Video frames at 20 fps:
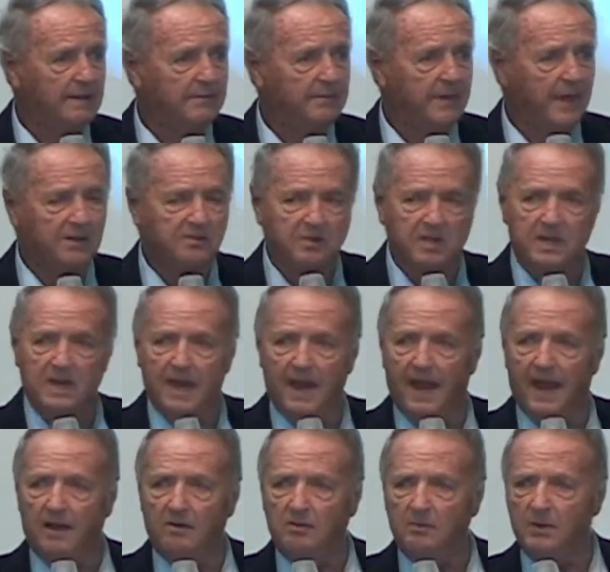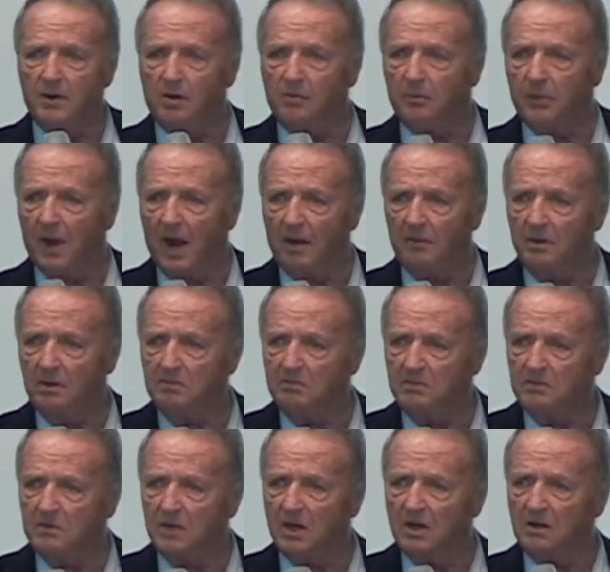I said, "Yeah, it would be no problem,
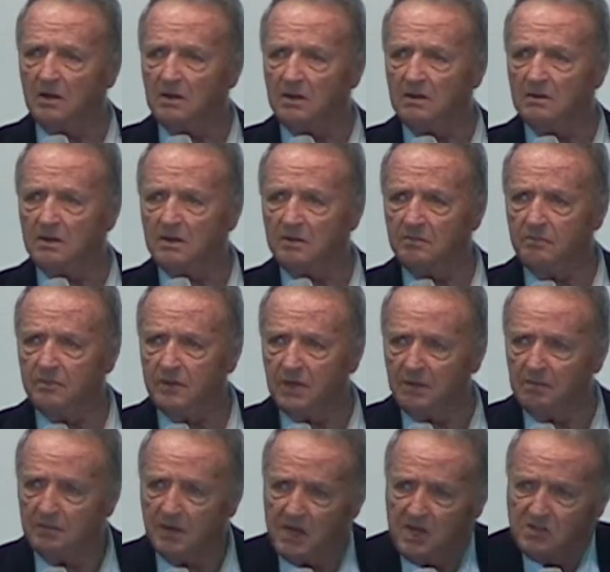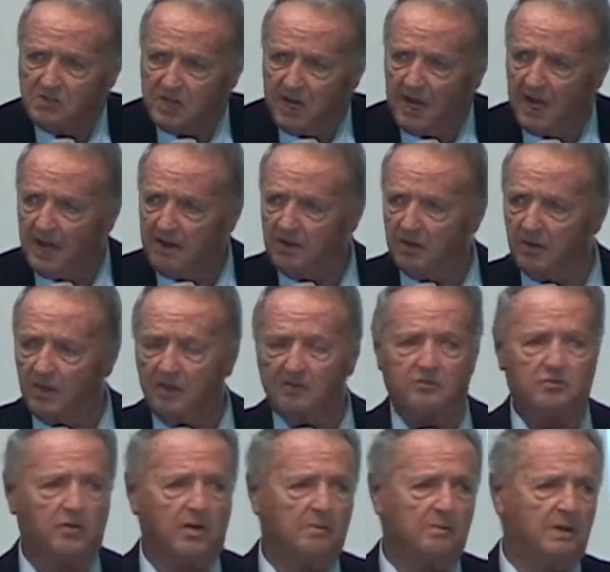you know. It'd be easy. I'd do that
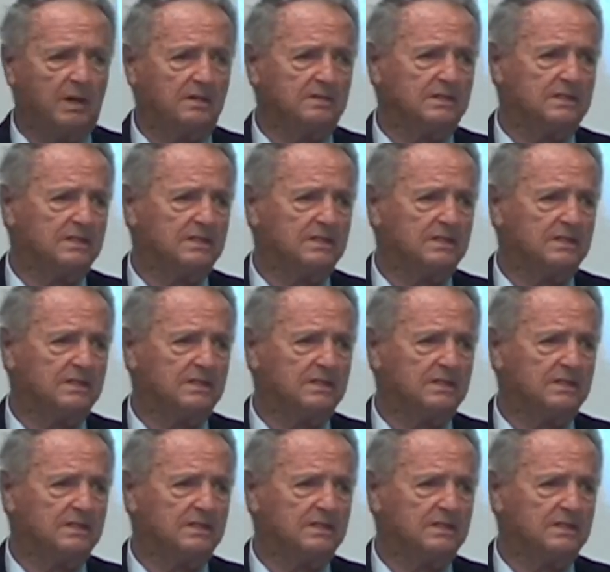for $20.